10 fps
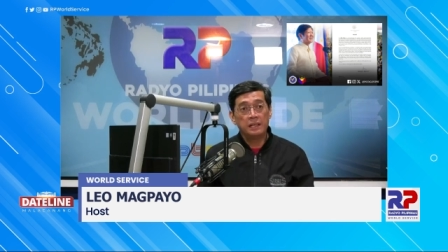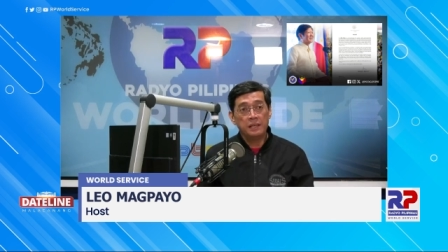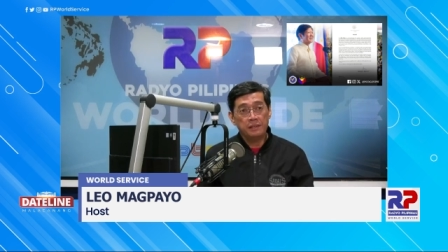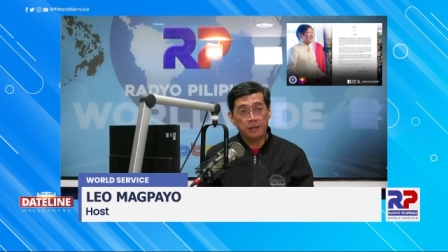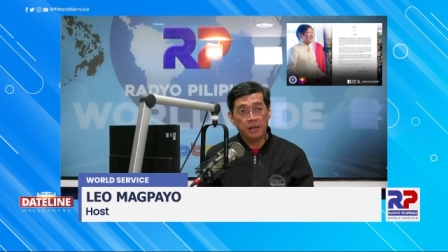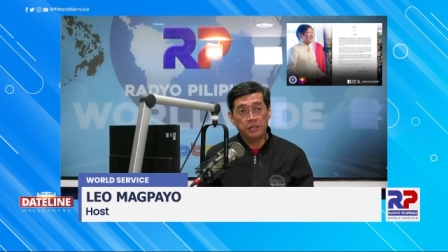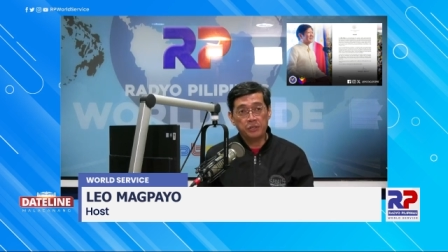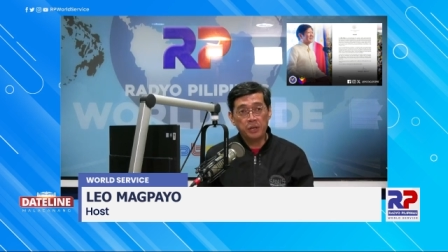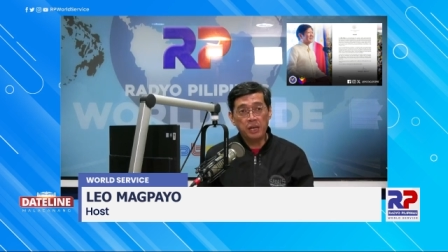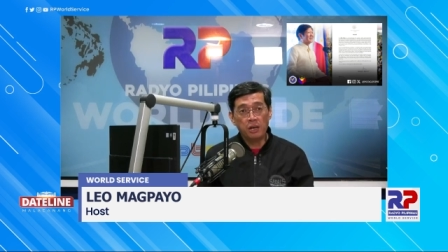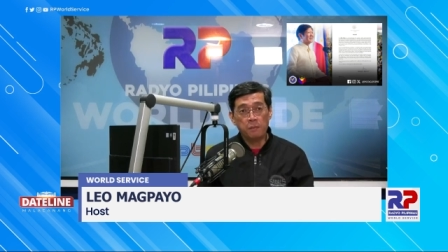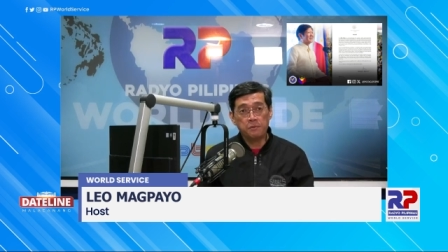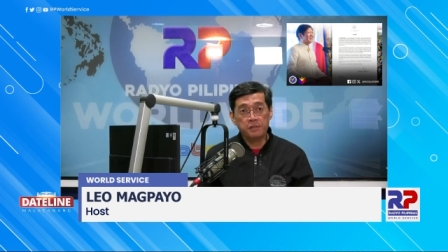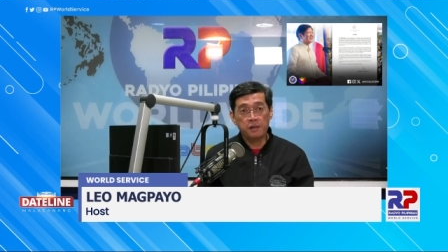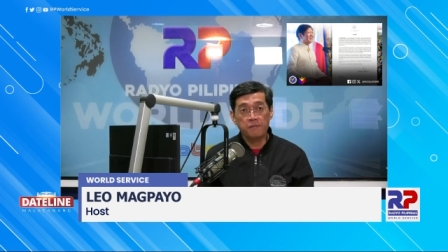The country
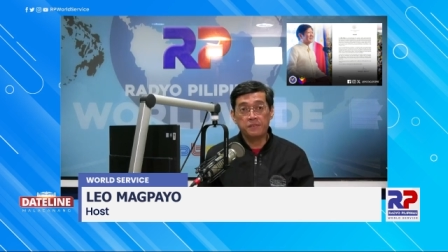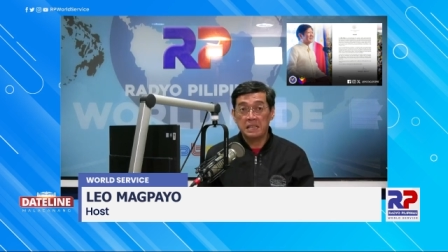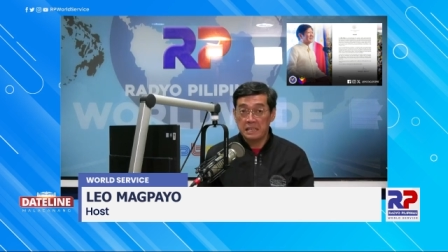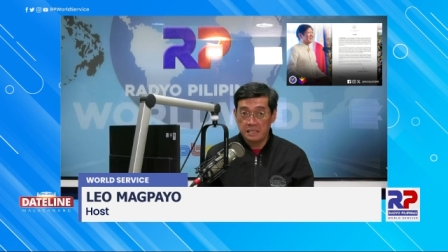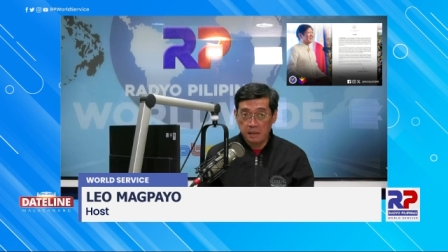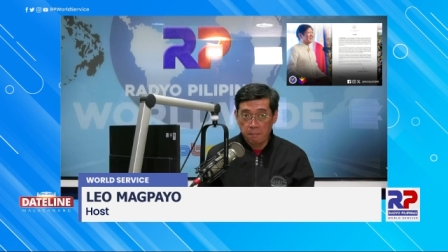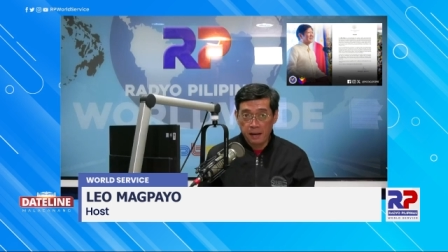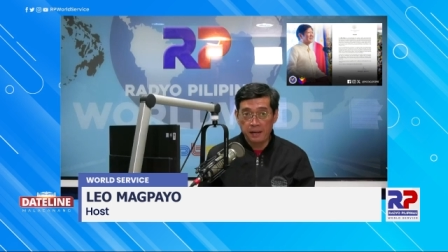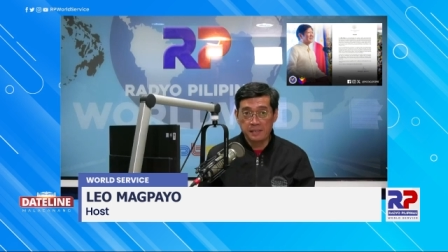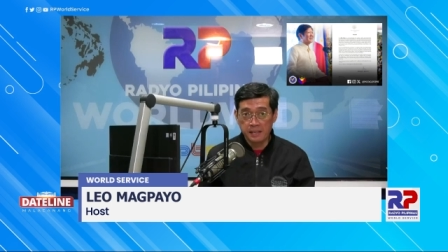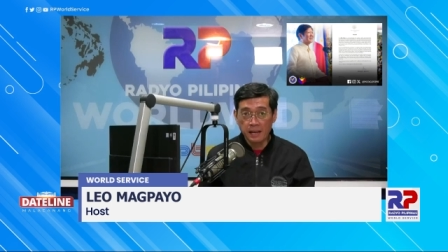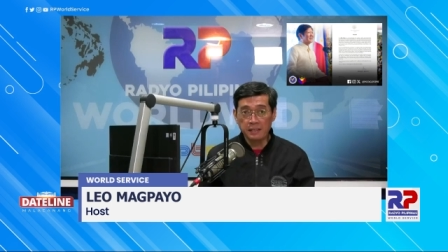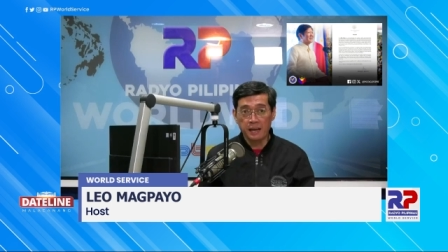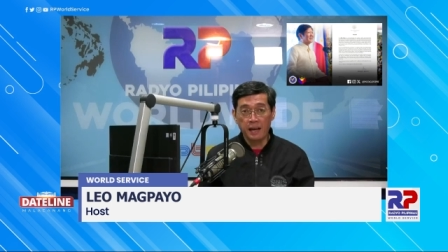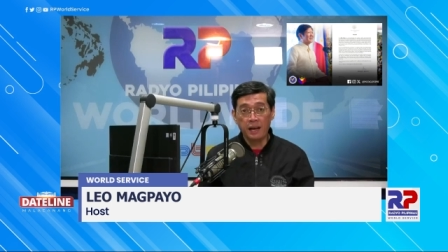observes Semana
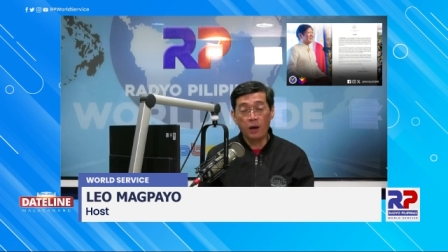Santa,